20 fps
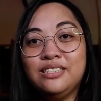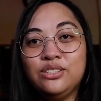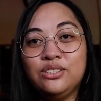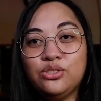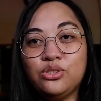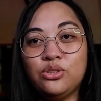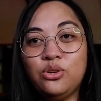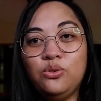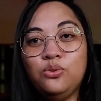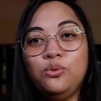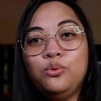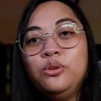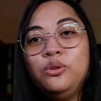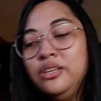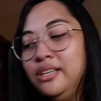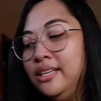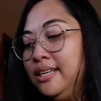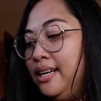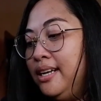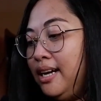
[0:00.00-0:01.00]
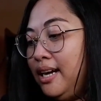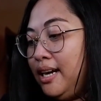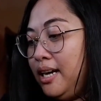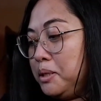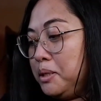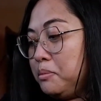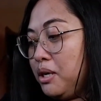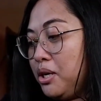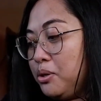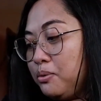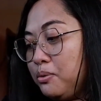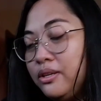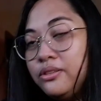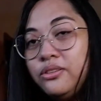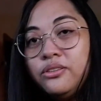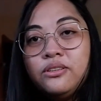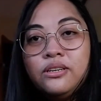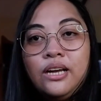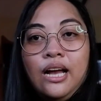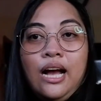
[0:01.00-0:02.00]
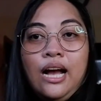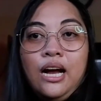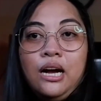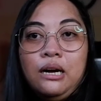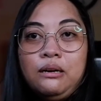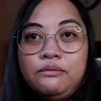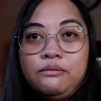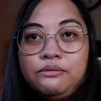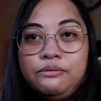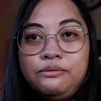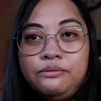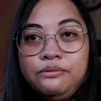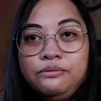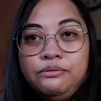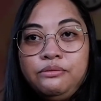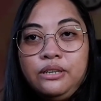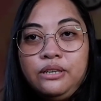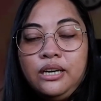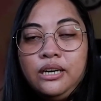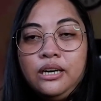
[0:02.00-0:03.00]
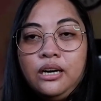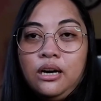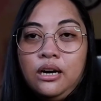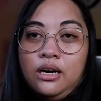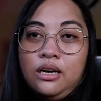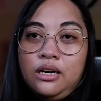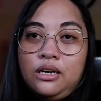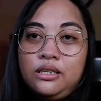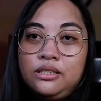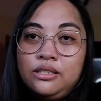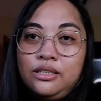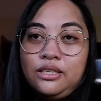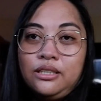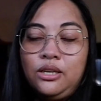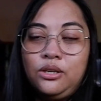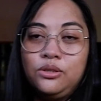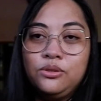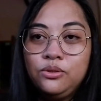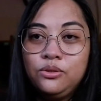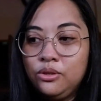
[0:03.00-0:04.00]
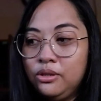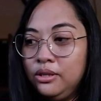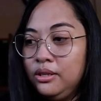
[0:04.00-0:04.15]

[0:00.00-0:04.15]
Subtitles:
So I rather have you know,